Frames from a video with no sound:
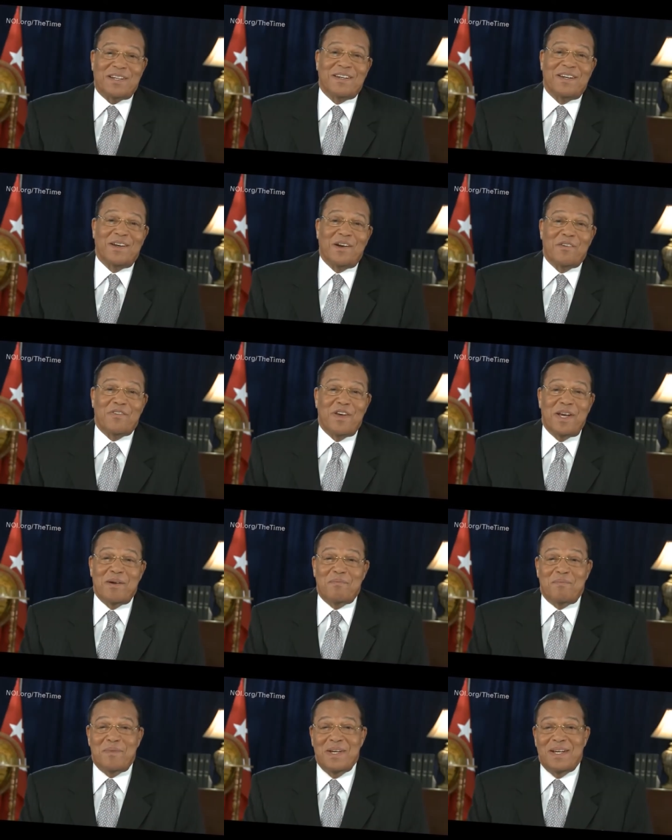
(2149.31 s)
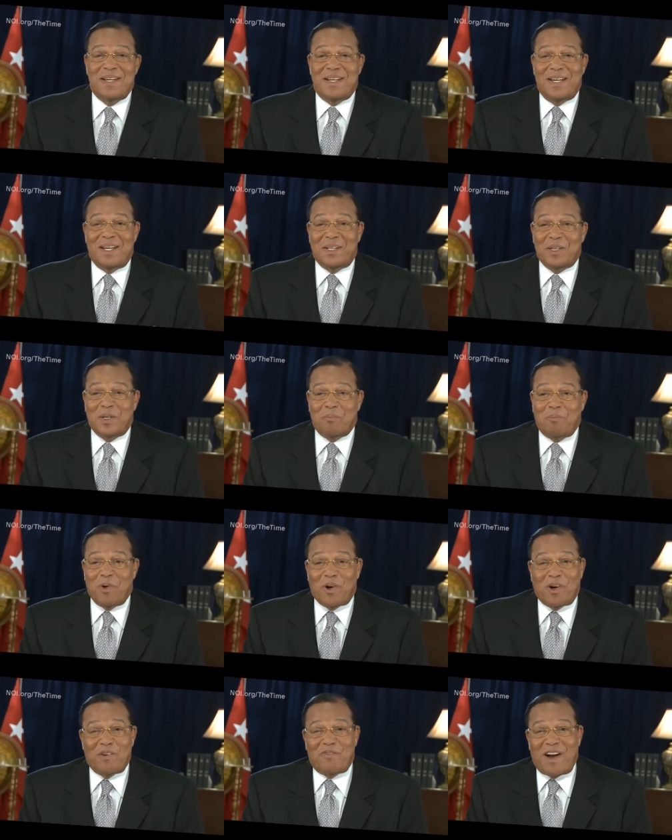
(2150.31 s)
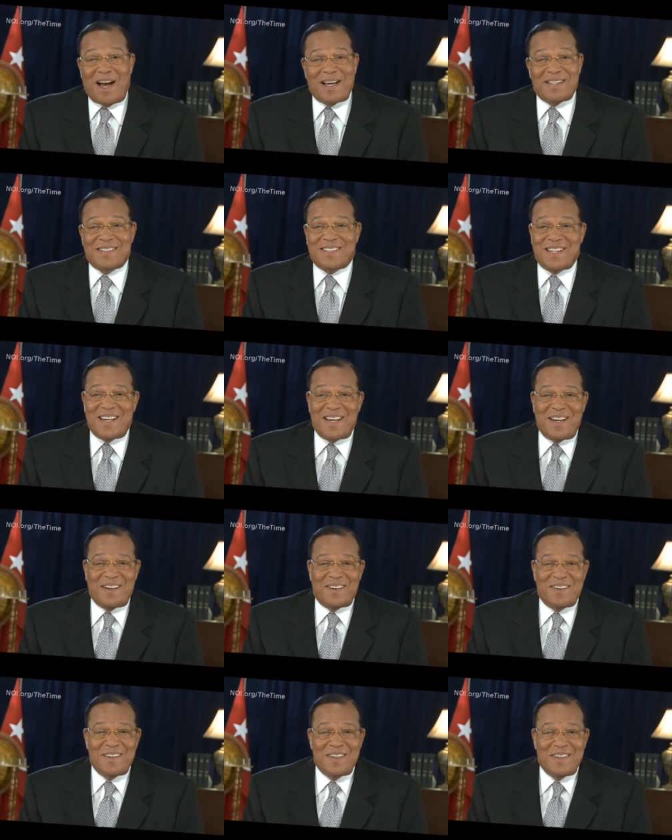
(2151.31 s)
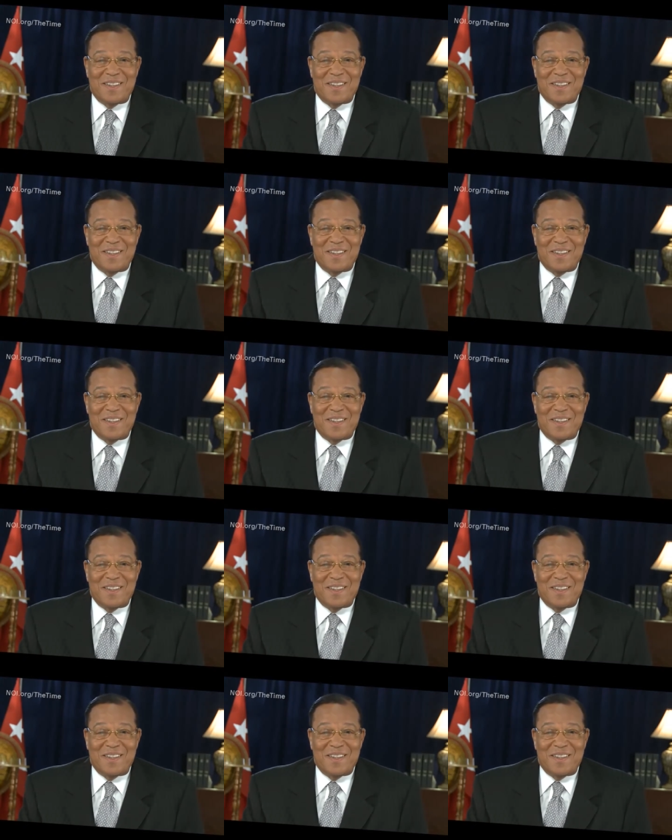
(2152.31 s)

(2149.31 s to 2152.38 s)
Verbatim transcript: written of him in the book of Isaiah